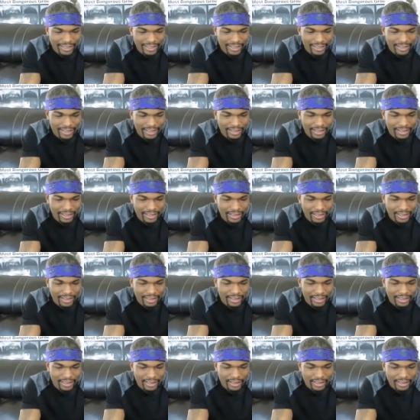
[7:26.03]
Dad was
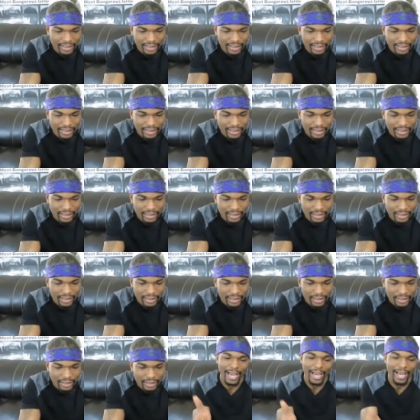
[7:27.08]
here.
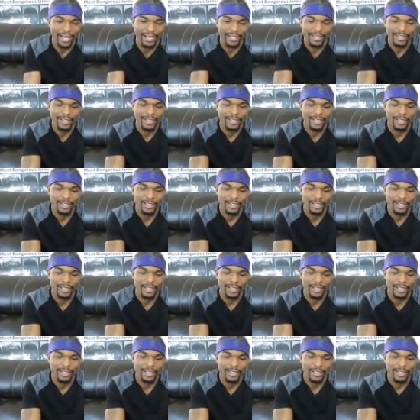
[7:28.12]
Dad,